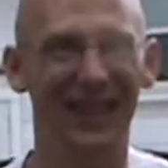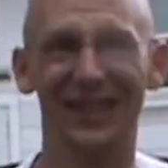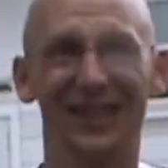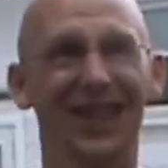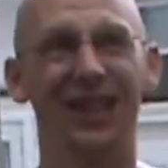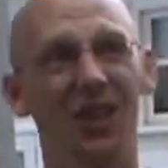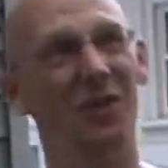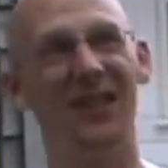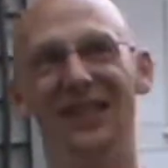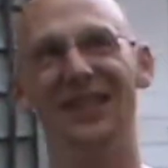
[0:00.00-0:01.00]
Stuck.
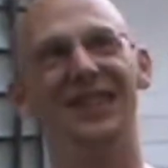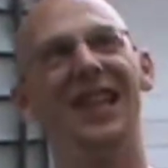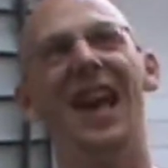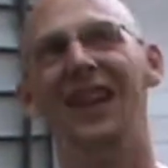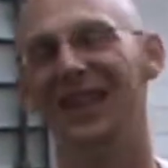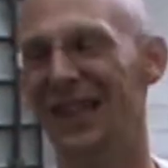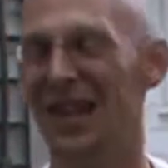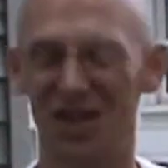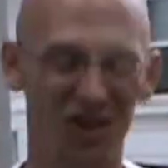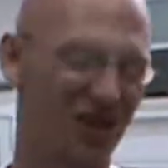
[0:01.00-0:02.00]
Everybody else just scatters.
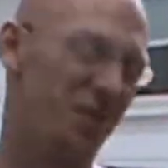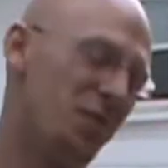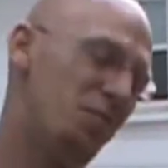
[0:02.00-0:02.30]
Justin comes